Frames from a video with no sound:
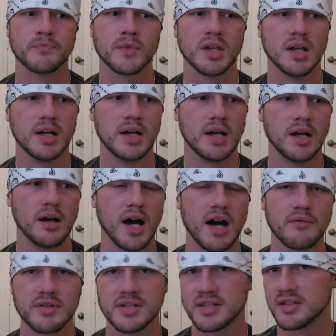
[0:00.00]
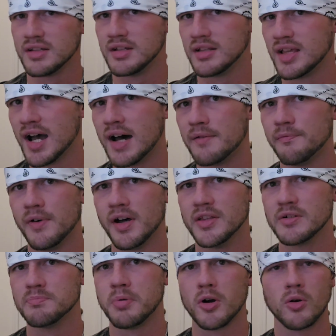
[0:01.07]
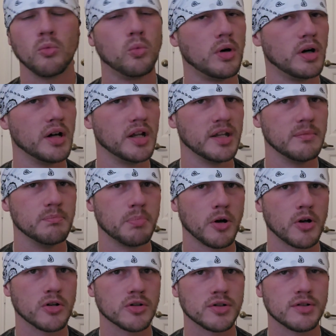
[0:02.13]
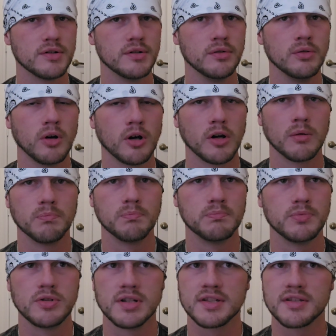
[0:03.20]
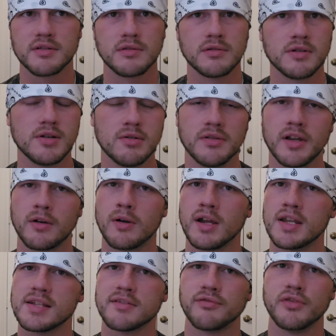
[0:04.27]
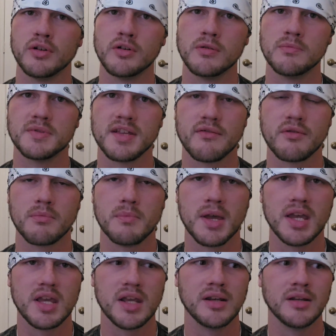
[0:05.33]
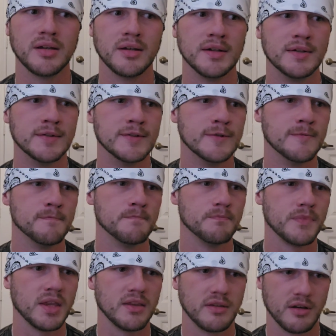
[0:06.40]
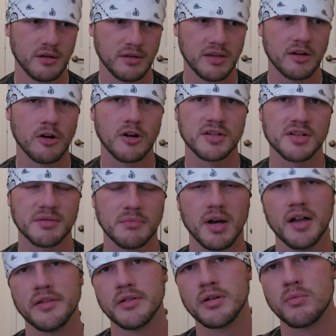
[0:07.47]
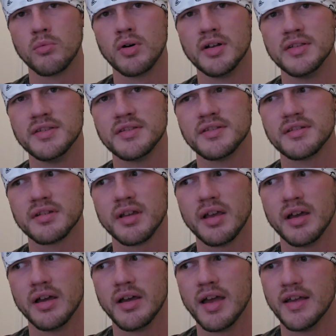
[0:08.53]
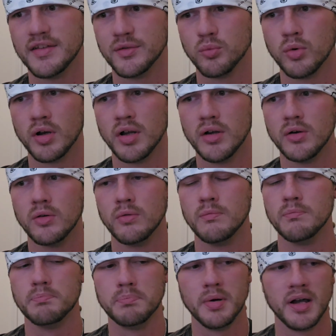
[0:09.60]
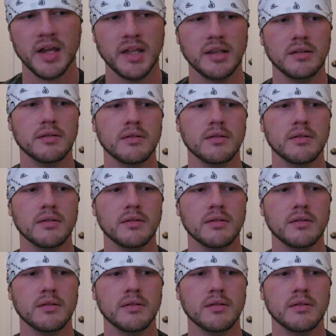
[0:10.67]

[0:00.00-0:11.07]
obviously Godfather Part 1 and Part 2 are just two of the greatest films ever made. And there are some other ones as well, but